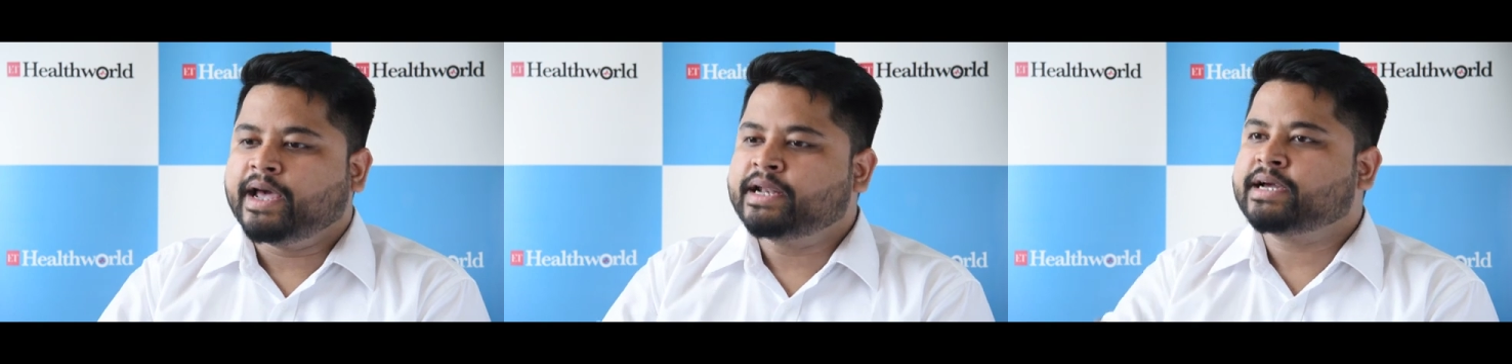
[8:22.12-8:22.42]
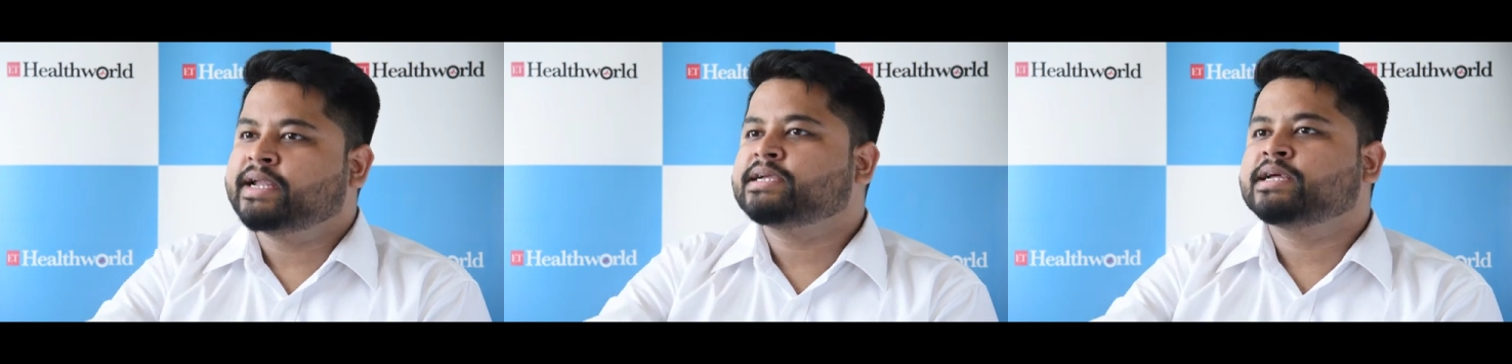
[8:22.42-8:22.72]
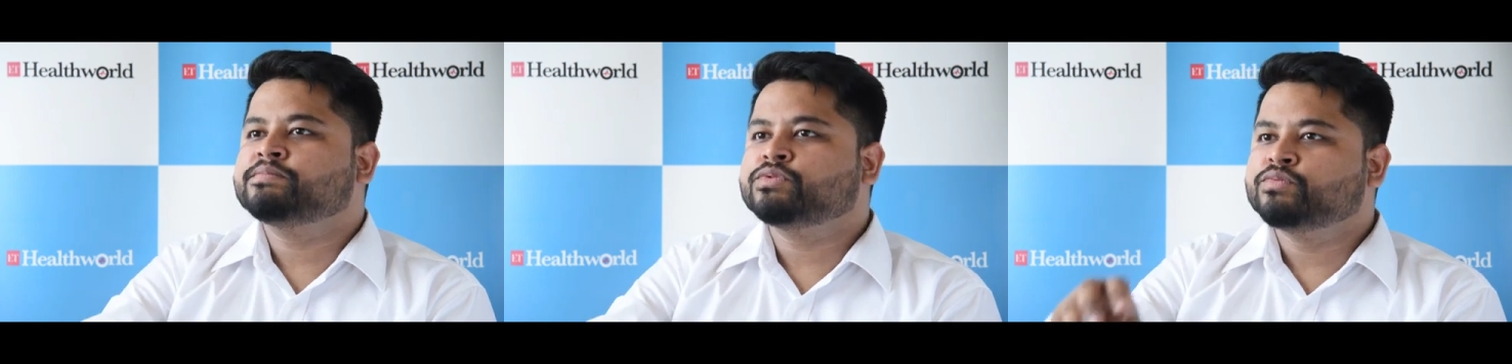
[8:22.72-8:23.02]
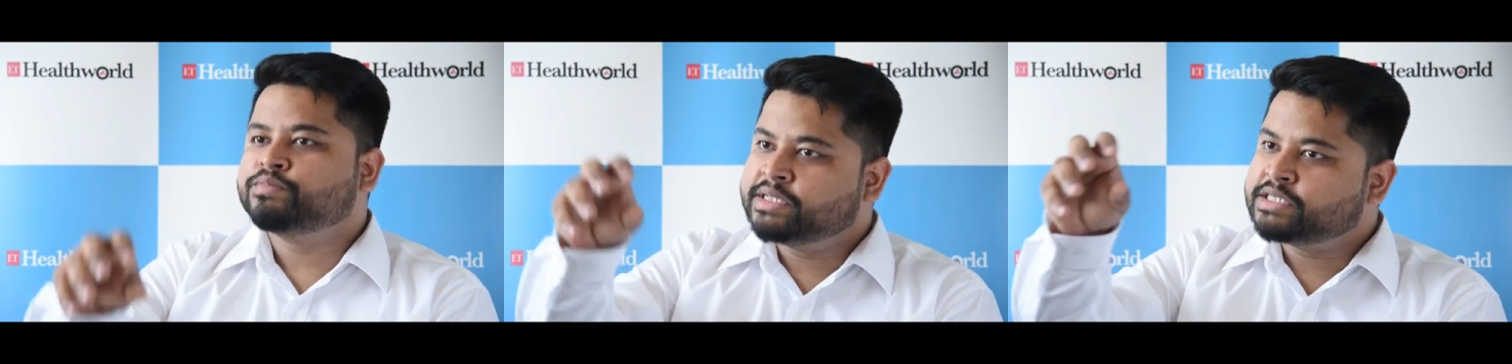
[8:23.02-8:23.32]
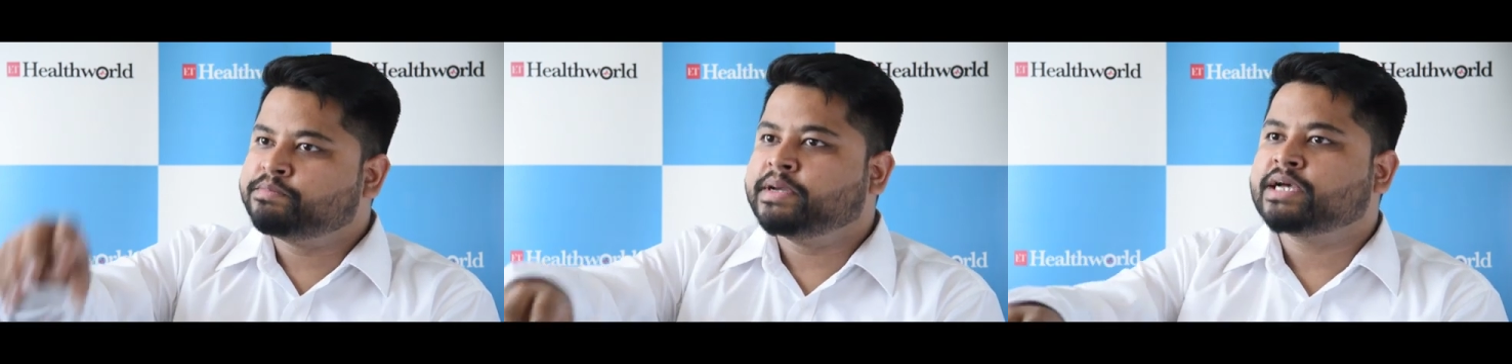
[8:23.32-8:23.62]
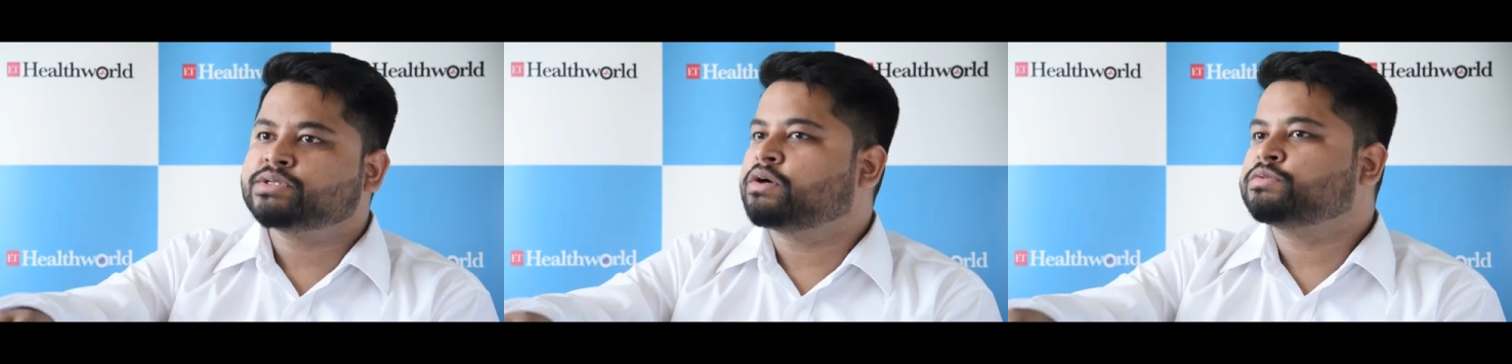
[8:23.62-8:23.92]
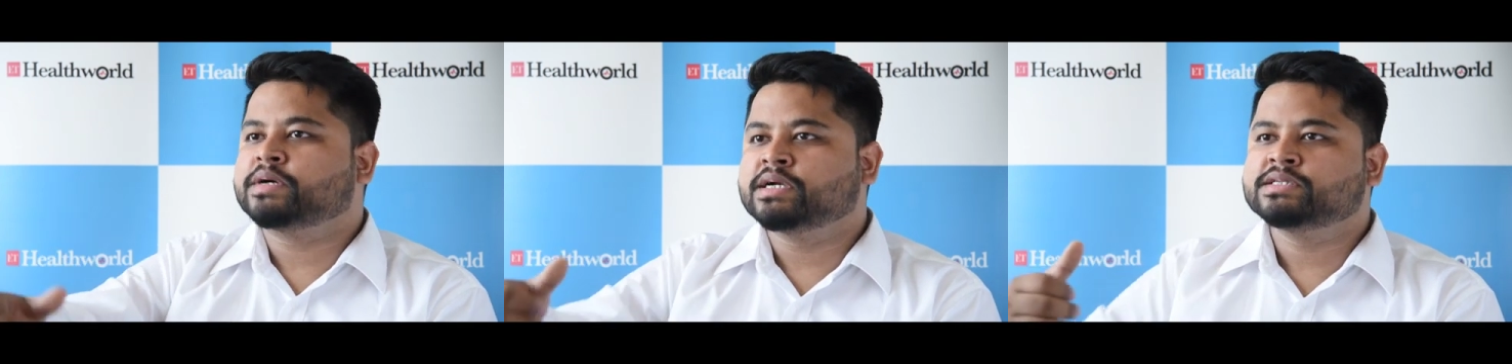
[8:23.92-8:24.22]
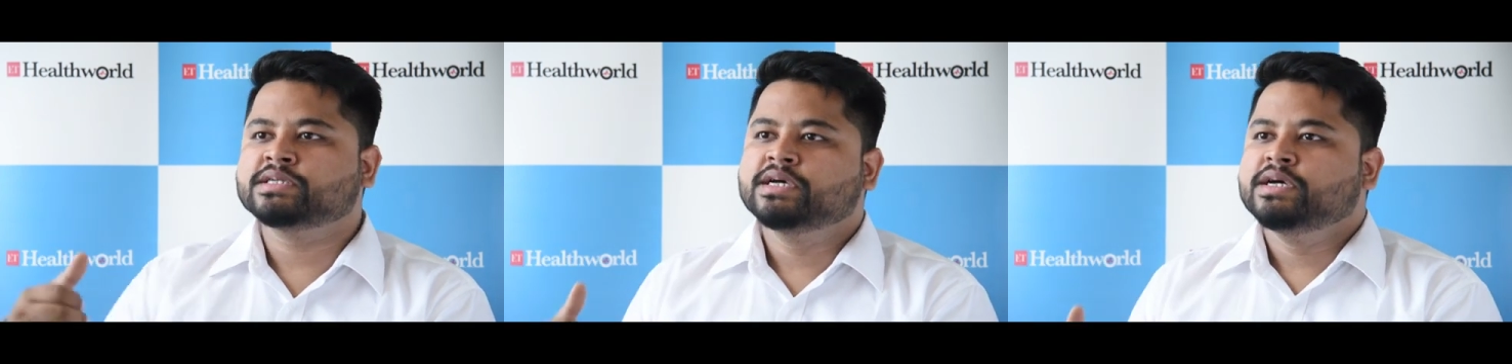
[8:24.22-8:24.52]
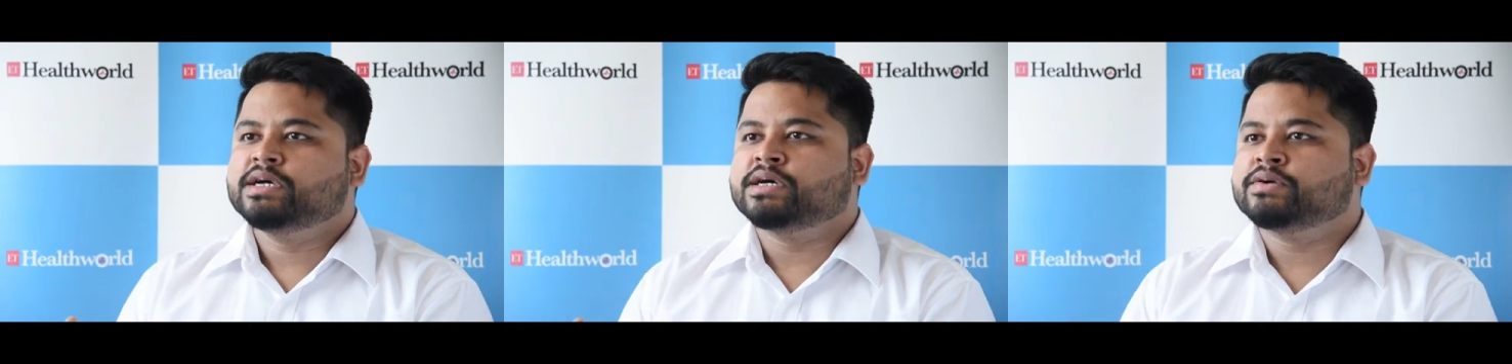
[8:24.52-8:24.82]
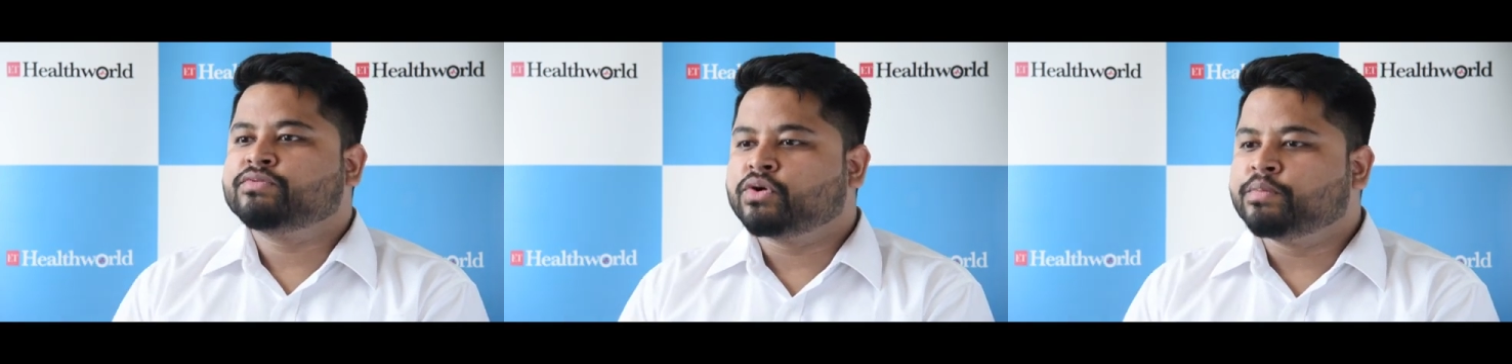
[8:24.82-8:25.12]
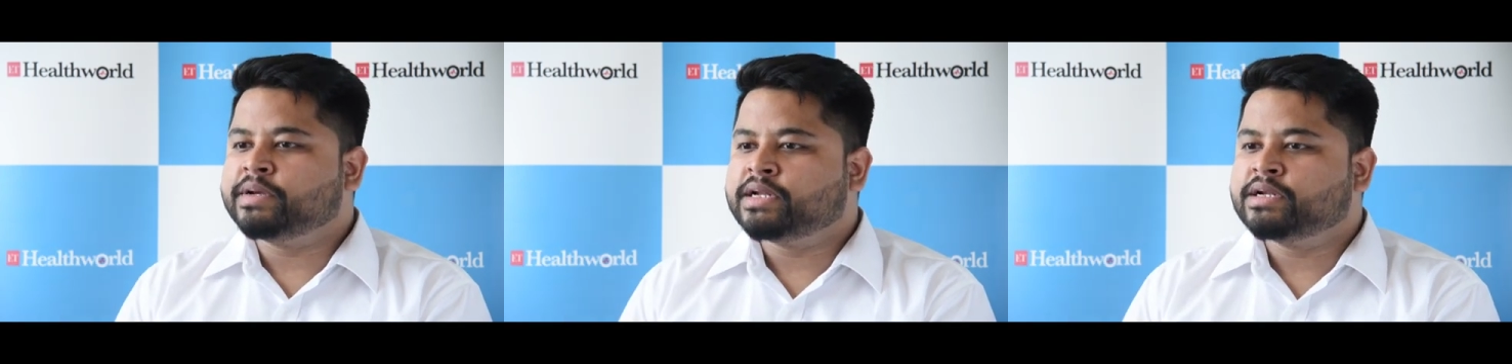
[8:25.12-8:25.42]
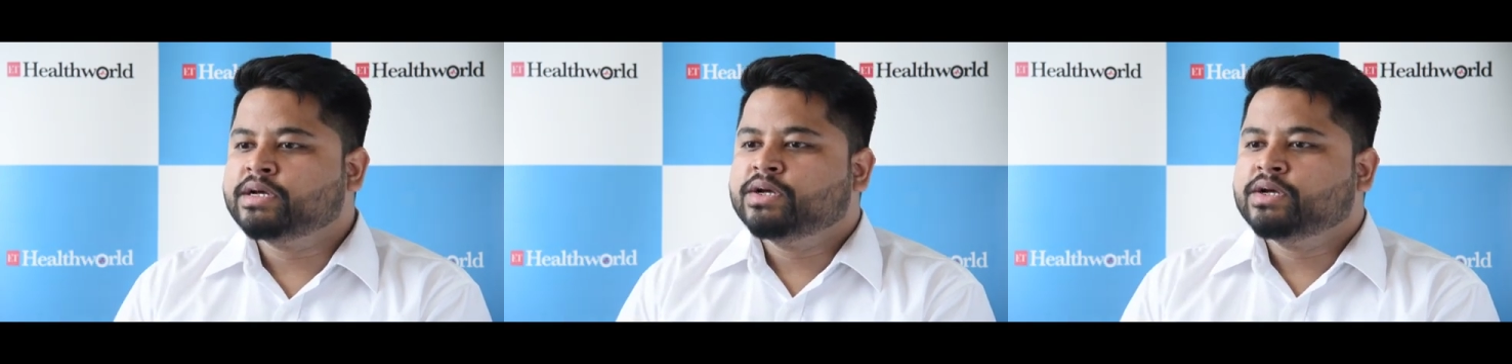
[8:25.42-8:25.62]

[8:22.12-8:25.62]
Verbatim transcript: and connect them to these biggest hospitals uh, for opinion.